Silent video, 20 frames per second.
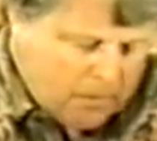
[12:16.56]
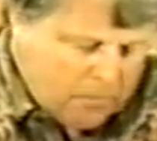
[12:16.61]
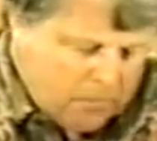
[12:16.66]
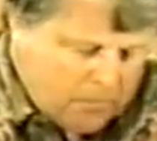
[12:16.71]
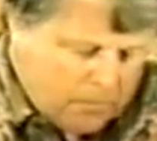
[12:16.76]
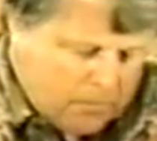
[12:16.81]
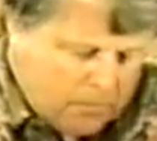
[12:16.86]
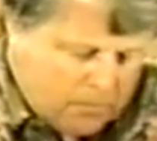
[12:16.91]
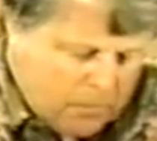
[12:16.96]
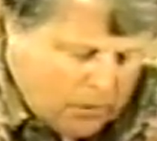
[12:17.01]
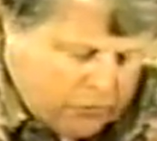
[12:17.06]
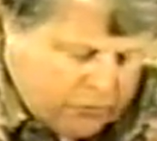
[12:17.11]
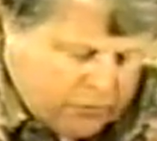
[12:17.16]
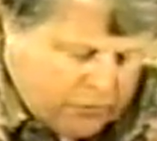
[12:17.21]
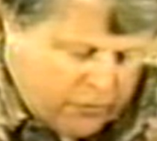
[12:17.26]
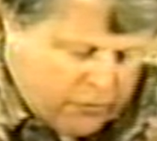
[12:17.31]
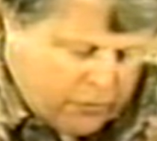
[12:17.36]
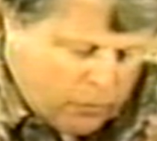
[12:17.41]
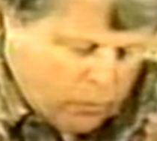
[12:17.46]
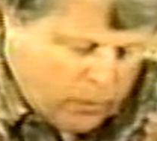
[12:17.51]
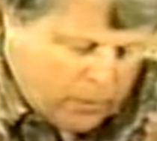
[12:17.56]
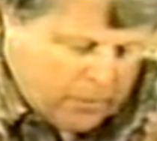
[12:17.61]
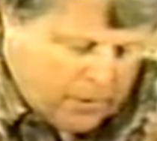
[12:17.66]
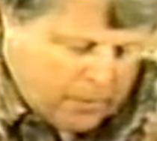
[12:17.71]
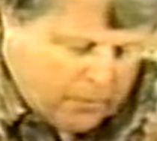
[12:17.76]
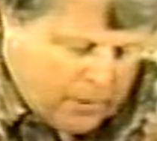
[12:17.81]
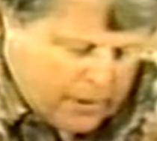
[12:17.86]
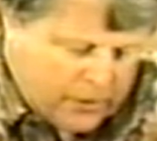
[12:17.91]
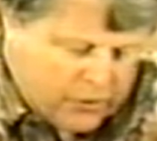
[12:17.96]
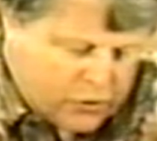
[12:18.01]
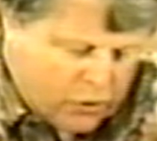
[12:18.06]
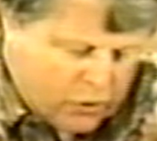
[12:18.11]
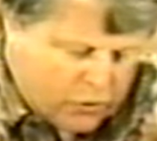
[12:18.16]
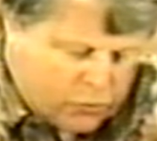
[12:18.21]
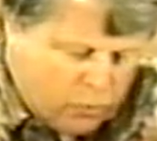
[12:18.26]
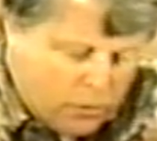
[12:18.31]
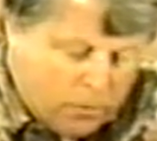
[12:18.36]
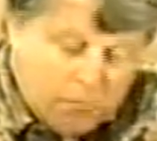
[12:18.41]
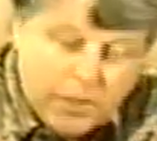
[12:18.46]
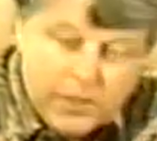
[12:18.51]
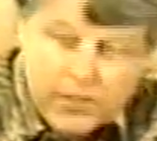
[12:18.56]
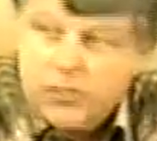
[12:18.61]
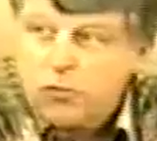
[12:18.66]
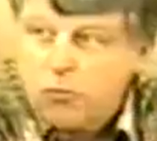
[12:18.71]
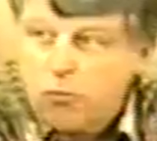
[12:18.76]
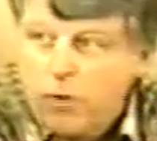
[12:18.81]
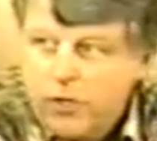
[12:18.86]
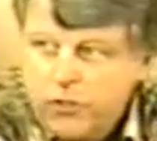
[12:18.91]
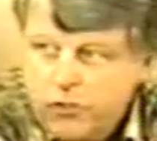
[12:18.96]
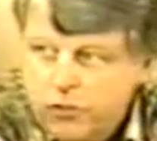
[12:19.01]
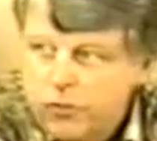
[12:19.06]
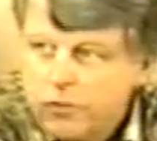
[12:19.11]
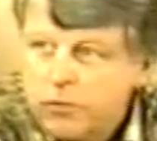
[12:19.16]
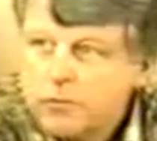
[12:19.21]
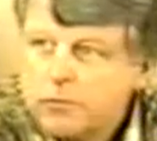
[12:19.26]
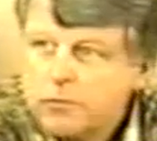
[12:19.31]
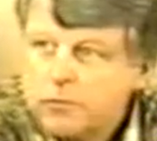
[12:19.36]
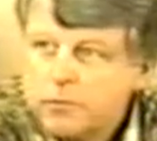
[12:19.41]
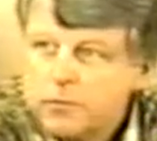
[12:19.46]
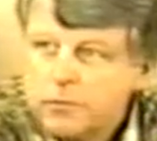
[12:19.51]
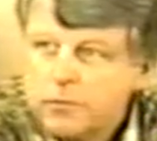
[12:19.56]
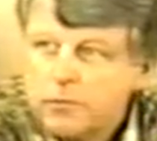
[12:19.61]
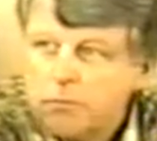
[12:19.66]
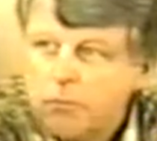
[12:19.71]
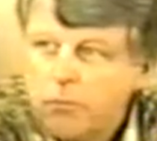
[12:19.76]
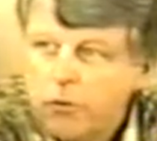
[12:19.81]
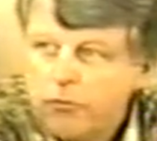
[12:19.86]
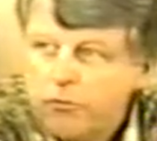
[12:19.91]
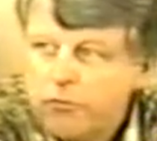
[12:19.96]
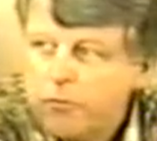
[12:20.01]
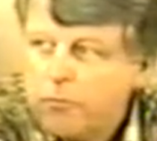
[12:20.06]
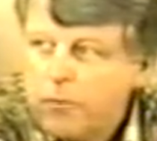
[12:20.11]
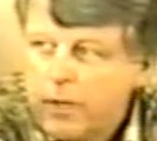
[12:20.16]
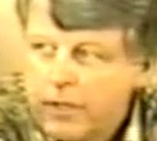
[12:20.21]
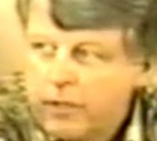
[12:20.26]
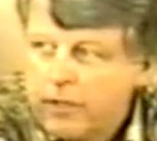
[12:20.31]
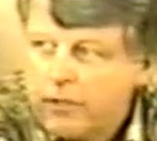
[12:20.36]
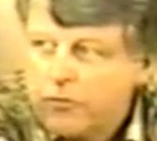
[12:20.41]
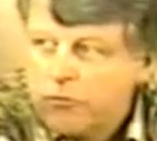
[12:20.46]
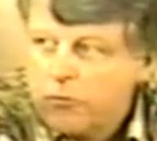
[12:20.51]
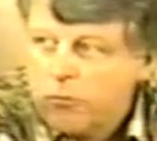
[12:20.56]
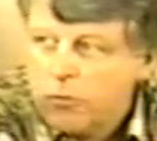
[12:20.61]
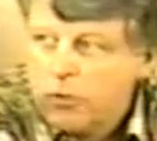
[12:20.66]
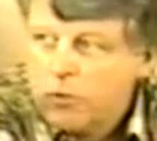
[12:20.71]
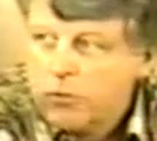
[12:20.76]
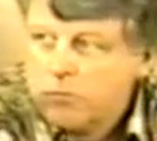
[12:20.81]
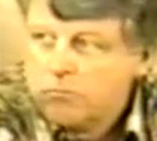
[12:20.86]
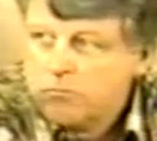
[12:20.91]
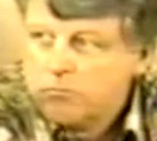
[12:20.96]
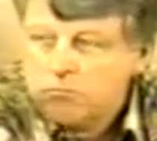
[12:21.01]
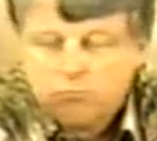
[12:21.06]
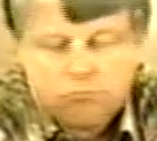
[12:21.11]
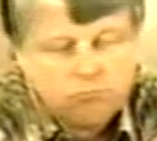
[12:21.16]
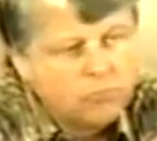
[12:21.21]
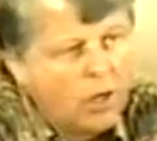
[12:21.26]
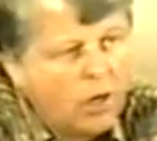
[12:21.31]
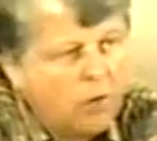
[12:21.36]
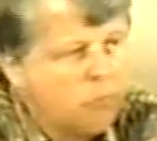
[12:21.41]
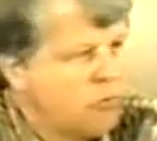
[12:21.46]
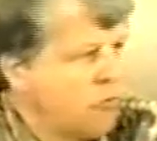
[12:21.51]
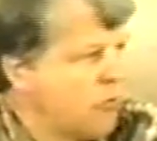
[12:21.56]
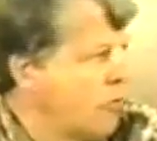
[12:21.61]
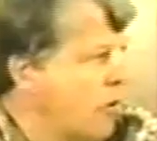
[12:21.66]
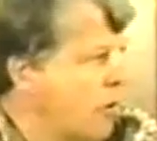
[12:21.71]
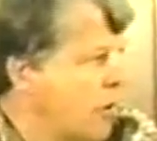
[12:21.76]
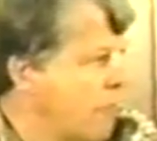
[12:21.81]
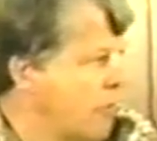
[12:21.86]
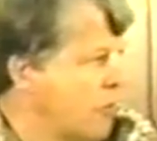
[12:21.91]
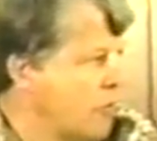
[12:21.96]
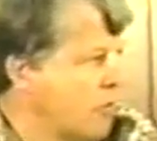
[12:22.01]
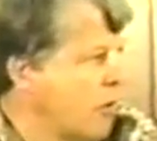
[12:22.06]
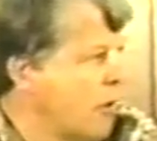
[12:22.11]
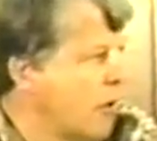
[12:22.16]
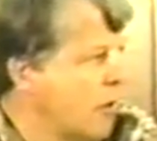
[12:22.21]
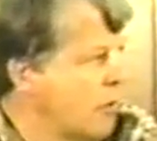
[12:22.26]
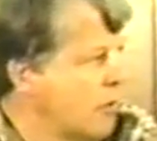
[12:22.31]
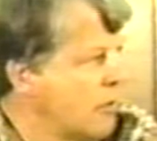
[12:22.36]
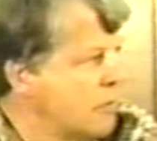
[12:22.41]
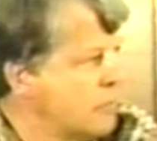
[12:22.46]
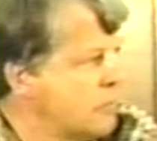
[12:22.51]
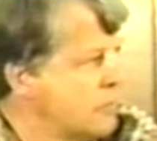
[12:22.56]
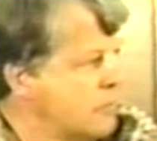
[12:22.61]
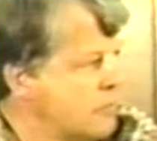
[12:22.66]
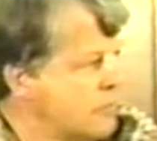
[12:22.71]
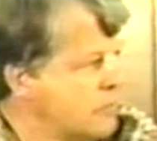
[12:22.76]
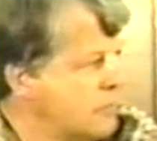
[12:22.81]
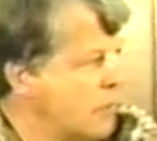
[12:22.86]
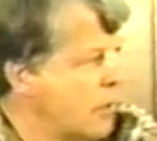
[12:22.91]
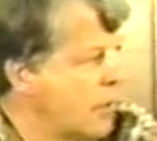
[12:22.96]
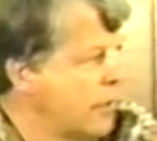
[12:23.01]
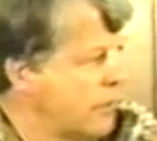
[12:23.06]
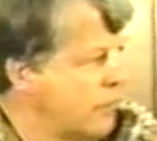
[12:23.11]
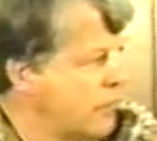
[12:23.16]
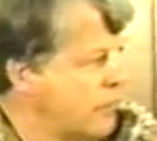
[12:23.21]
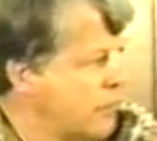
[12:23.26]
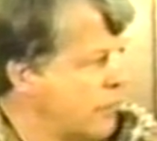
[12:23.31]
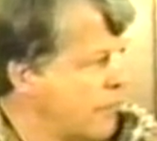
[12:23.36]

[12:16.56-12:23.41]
Most of the women in my church were mixed racial. Most of my kids were. Almost all of us are, right?